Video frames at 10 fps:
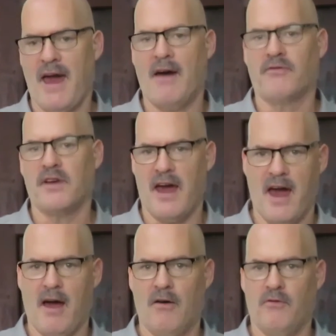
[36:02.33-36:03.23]
have to
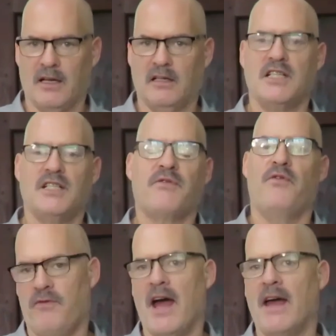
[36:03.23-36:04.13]
have at least
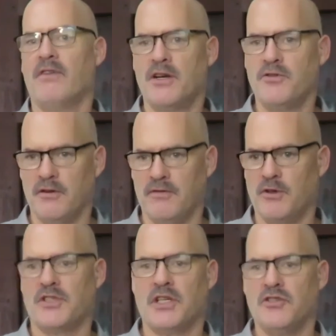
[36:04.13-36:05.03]
500 of
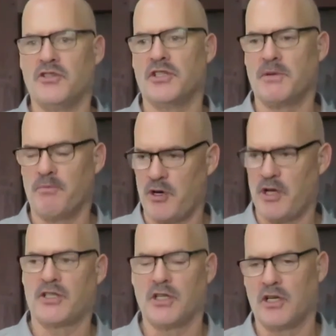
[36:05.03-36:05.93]
those engines in
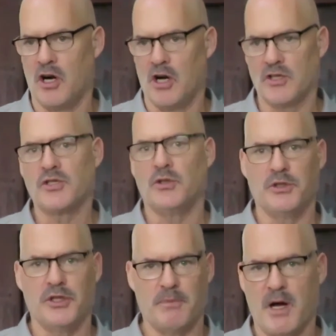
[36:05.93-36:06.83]
production cars
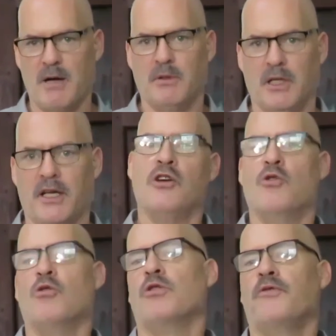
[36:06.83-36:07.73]
sold to the public in
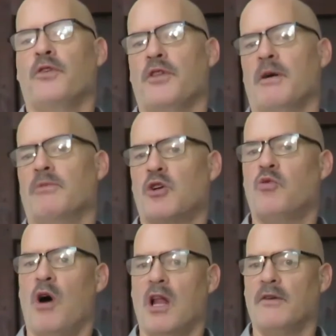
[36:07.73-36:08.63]
order for them to
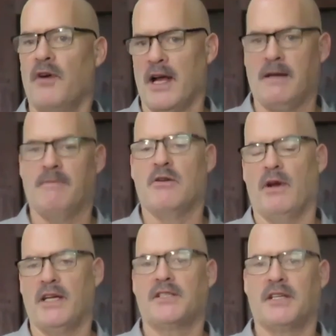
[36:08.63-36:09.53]
qualify to be
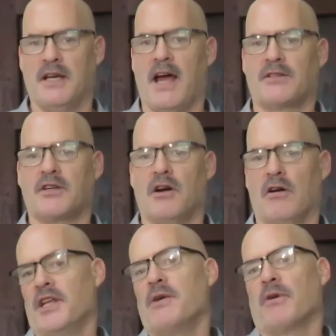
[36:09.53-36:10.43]
raced in
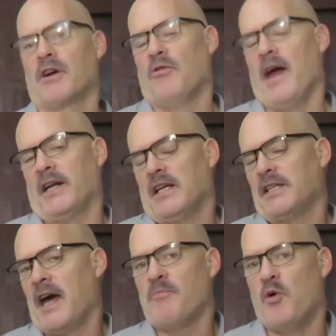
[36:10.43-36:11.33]
NASCAR. And they were correct.
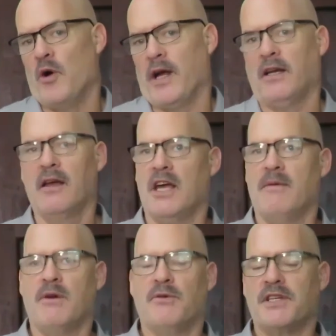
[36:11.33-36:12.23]
At that point, the
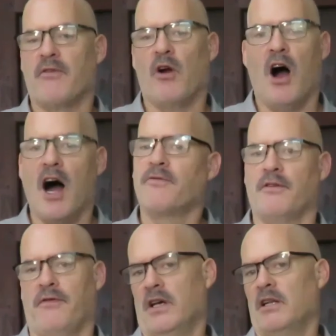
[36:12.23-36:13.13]
Hemi was never
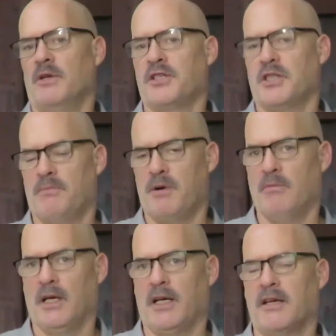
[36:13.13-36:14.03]
offered available to the
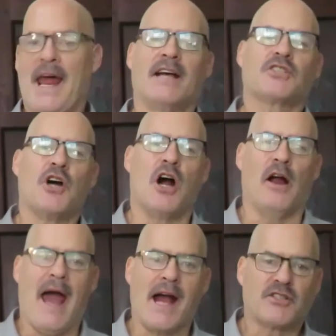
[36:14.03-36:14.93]
public.
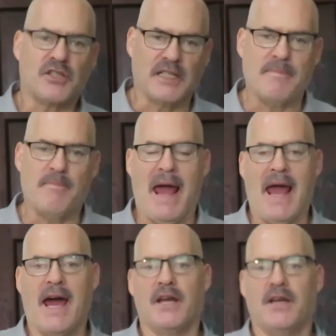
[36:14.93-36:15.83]
NASCAR actually
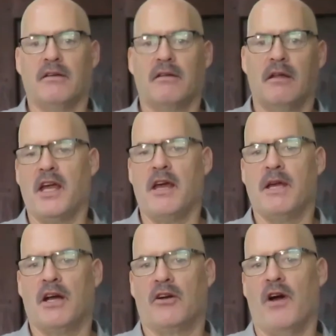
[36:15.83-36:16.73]
banned the
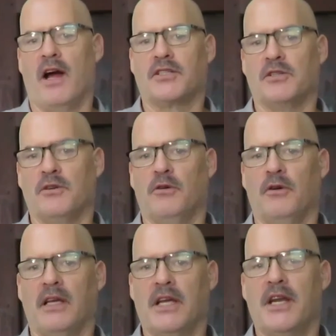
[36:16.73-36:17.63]
Hemi and Chrysler
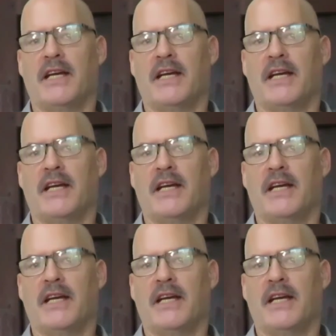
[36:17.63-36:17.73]
in